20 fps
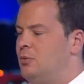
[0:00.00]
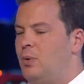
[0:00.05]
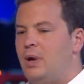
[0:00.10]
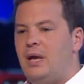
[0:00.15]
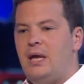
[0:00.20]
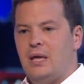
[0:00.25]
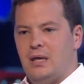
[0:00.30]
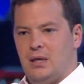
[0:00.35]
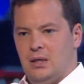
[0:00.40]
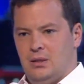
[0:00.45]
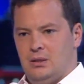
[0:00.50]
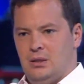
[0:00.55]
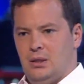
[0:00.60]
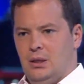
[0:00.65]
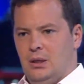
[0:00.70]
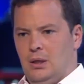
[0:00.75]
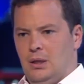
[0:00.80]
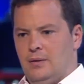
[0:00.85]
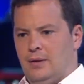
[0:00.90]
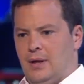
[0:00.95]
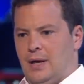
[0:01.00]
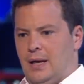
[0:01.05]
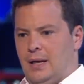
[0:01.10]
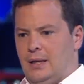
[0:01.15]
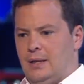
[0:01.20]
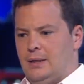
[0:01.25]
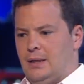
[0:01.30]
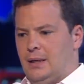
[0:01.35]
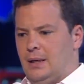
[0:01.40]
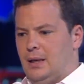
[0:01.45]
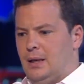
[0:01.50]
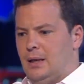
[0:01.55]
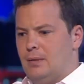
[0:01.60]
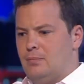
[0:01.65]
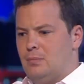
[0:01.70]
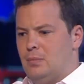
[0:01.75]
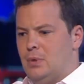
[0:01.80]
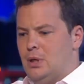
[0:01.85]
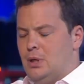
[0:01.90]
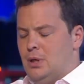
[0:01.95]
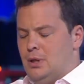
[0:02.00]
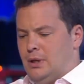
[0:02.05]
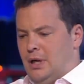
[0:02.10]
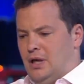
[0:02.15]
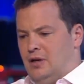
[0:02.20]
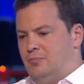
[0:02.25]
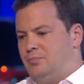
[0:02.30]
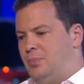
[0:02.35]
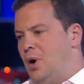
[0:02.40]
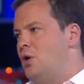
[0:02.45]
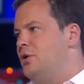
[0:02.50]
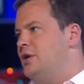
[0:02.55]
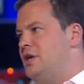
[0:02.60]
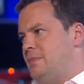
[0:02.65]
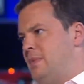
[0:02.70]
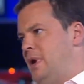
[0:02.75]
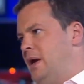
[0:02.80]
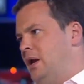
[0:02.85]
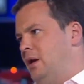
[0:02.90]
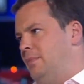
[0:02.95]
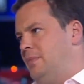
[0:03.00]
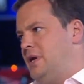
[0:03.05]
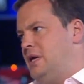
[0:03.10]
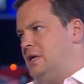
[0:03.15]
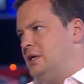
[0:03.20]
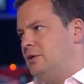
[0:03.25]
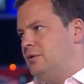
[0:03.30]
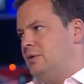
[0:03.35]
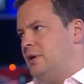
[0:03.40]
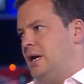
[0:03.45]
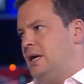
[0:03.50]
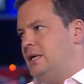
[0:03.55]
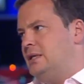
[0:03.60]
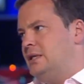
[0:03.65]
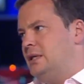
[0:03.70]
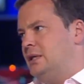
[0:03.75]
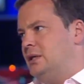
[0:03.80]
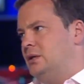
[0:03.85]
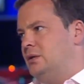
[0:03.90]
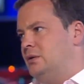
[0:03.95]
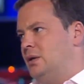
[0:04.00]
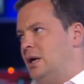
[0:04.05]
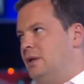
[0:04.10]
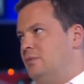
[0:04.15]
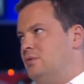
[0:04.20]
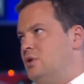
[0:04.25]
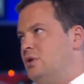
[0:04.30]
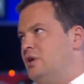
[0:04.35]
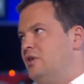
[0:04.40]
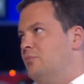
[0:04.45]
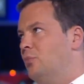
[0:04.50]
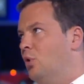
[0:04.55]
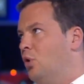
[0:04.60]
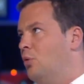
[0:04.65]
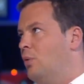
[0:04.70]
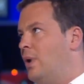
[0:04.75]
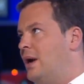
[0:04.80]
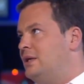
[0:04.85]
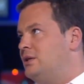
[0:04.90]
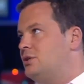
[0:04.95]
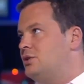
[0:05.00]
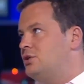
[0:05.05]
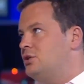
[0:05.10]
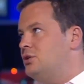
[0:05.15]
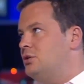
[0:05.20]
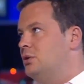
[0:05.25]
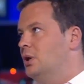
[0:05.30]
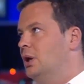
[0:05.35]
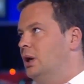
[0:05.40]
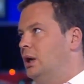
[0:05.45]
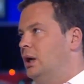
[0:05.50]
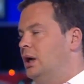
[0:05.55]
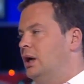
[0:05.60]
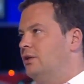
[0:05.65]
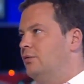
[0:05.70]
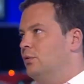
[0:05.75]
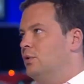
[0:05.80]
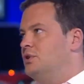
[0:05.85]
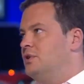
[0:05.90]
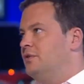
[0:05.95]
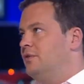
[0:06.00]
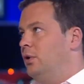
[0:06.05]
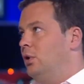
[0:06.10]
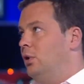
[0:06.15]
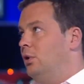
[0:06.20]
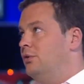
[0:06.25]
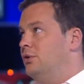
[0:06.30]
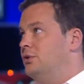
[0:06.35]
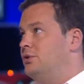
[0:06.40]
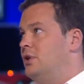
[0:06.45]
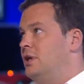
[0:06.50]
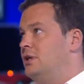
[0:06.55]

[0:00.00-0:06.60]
weird that kind of bogeymen are being created and you give more weight to the voice of Hollande